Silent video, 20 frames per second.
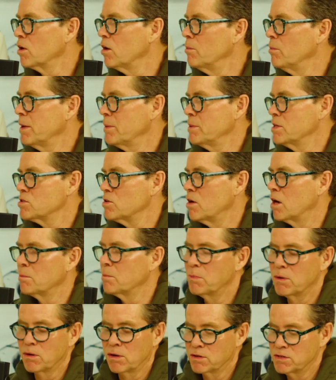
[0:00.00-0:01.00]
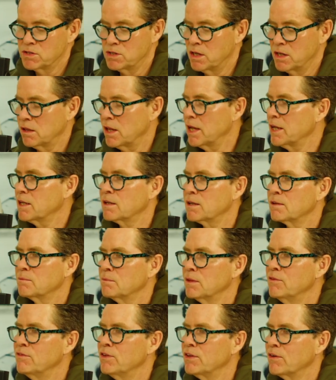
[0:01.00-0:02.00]
go? Maybe the songbirds didn't like
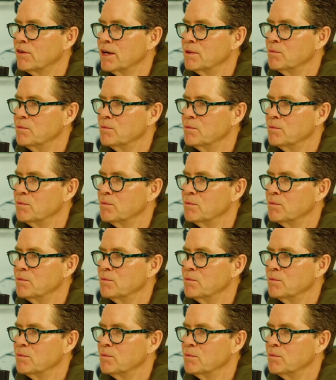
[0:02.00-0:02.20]
living there